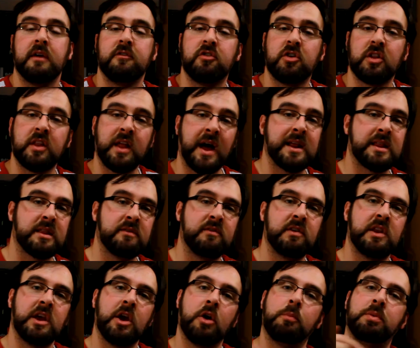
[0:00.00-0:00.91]
If you like the
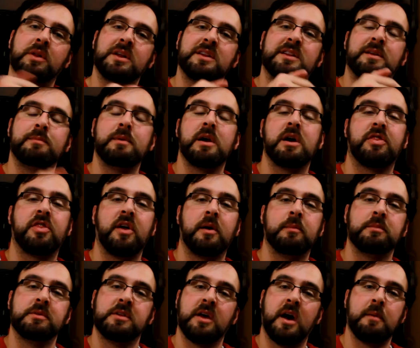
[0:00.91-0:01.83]
video, please give me a
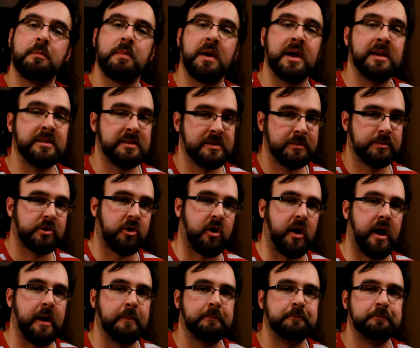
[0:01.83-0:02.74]
thumbs up and
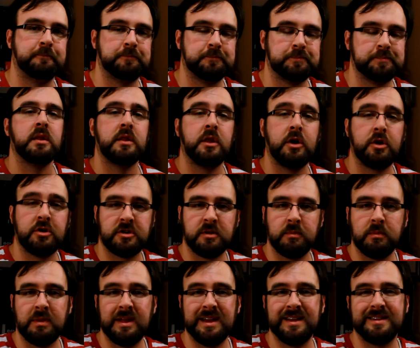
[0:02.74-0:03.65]
subscribe. There are
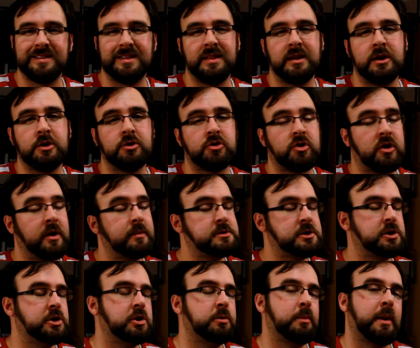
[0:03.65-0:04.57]
some links in the
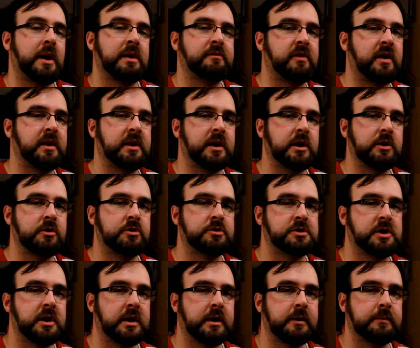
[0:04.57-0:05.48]
description you might find
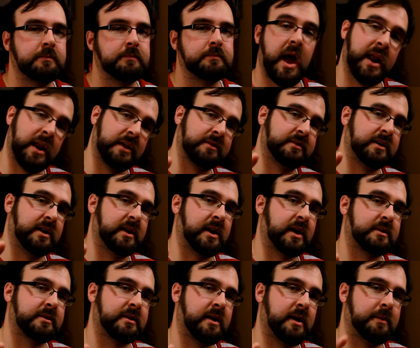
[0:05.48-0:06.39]
interesting, and I'll see you
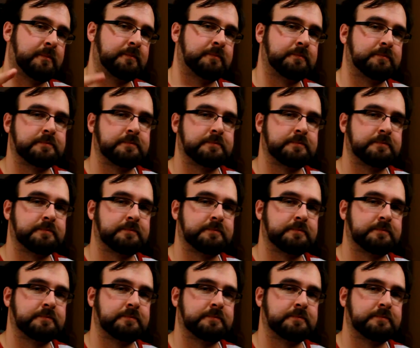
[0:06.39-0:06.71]
next time.